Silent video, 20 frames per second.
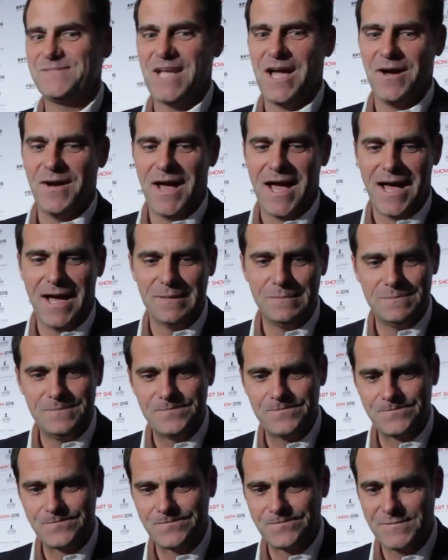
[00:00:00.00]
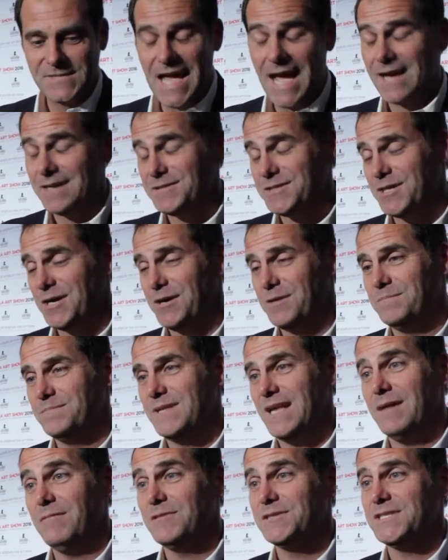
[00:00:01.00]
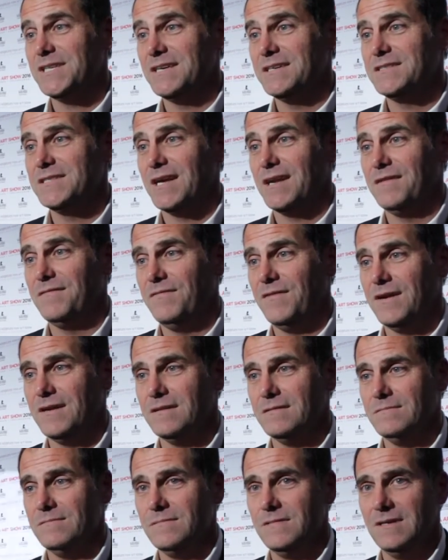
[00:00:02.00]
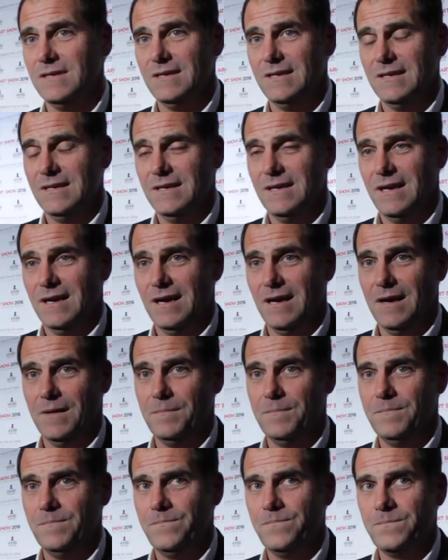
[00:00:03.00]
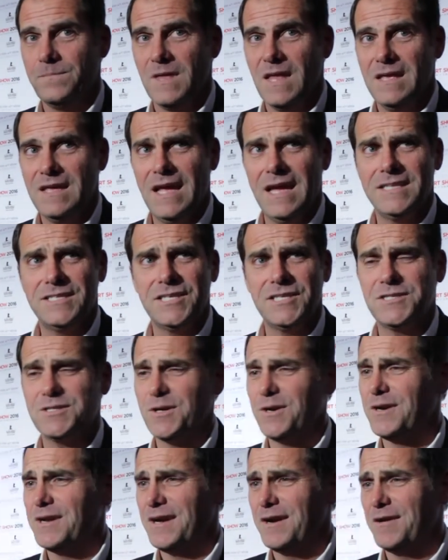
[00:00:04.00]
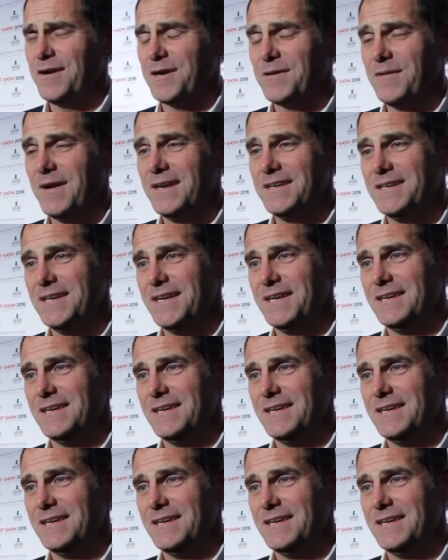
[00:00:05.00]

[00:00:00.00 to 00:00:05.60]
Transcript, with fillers: No, um, yeah. So that was a ton of fun. Um, yeah, it just started airing, right? Yeah.